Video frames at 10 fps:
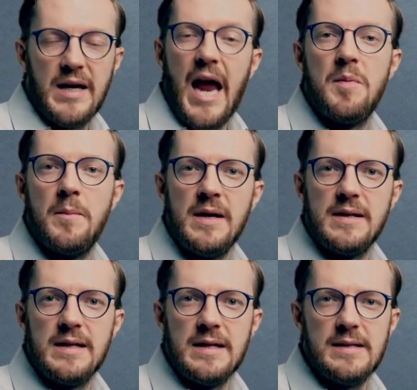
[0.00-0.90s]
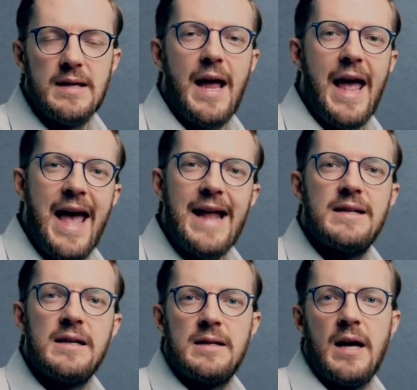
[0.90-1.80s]
capabilities at
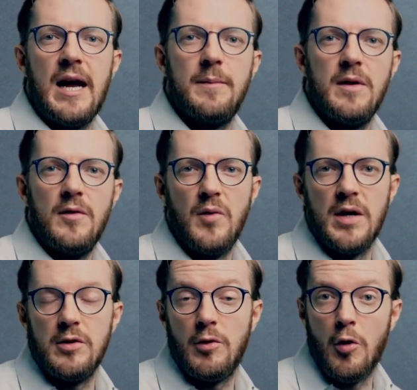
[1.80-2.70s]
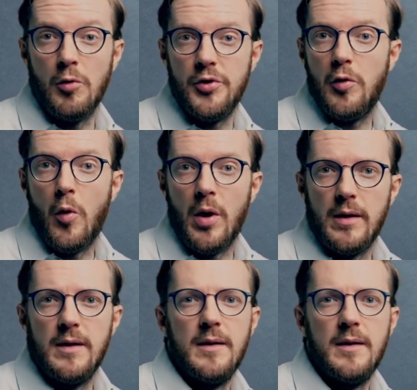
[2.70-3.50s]
a time when you're old or